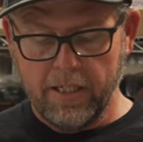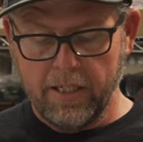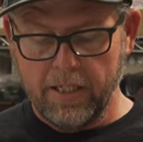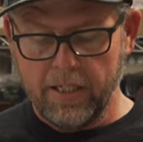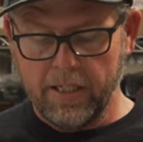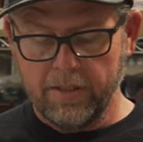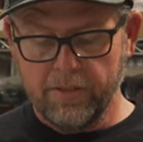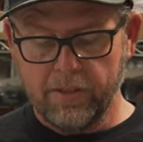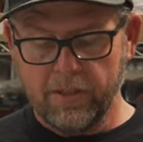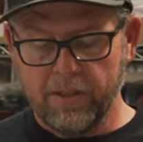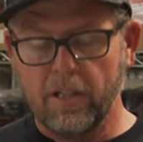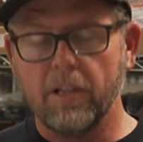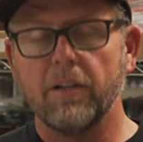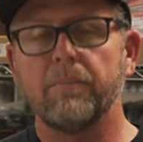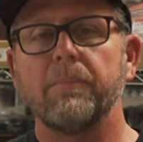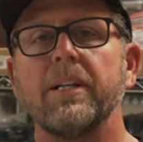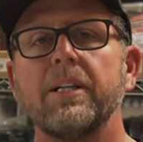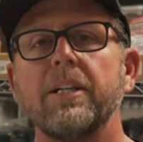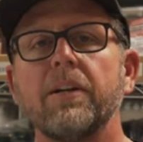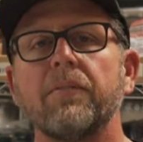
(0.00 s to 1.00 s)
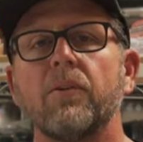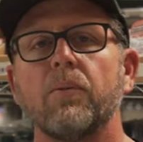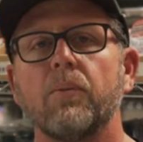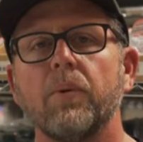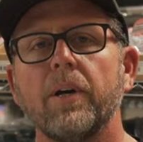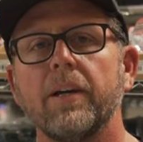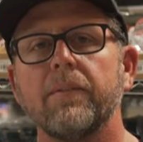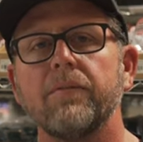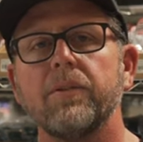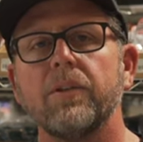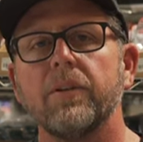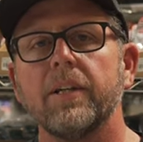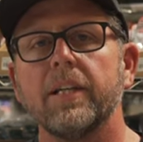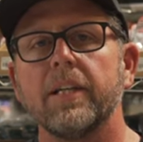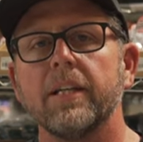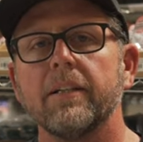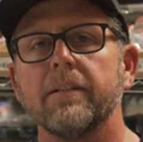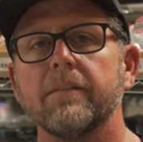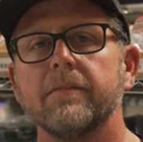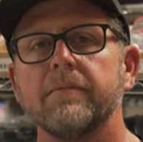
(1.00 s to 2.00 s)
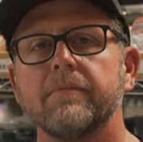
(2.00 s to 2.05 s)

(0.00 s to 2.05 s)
it's just a little bit different way of doing it.